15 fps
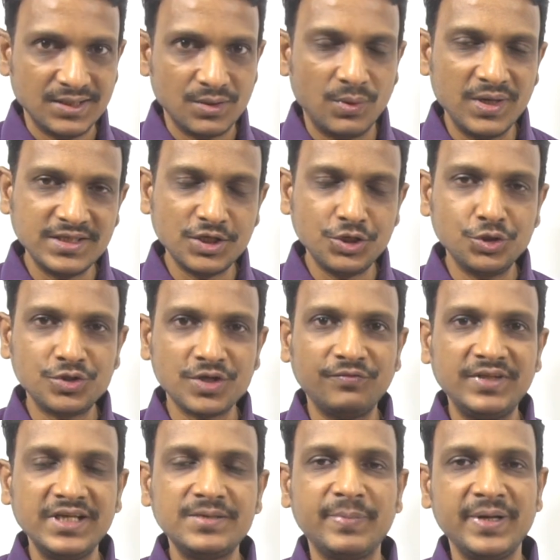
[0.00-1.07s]
What is the use of
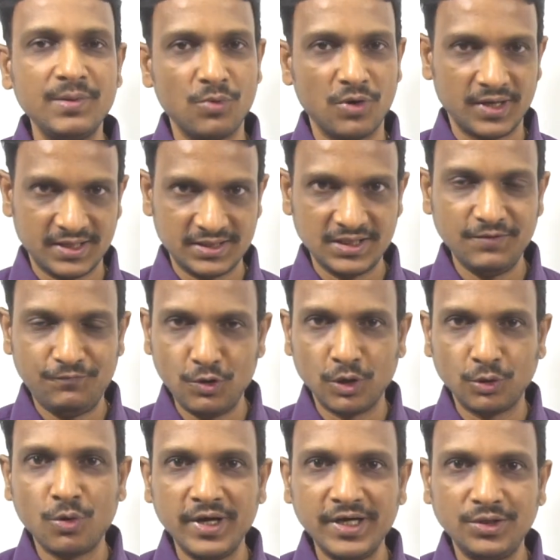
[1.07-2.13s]
these premolars? If you are
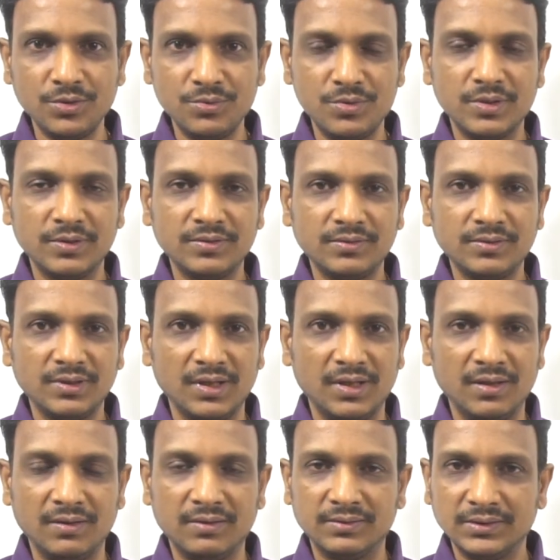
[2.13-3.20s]
going
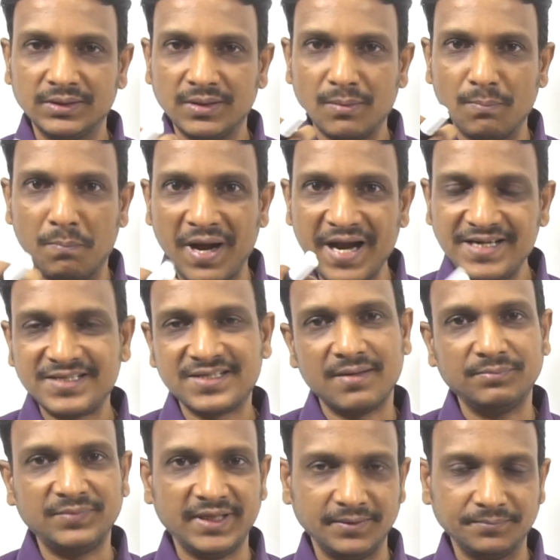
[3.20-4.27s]
to bite
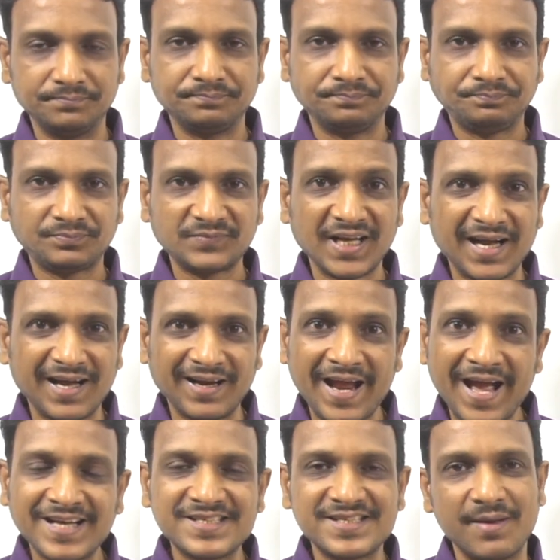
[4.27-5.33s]
something,
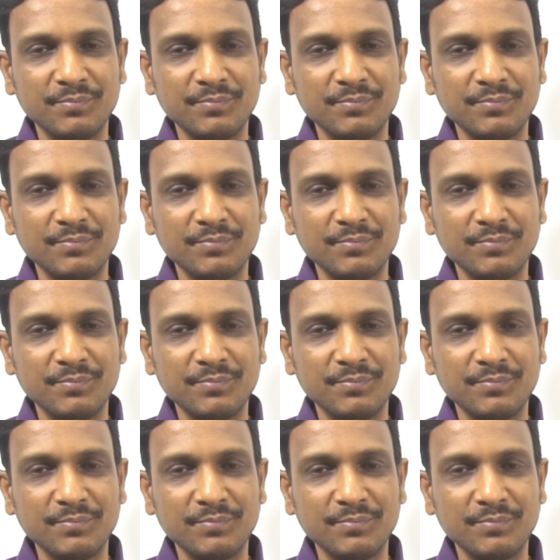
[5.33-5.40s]
crack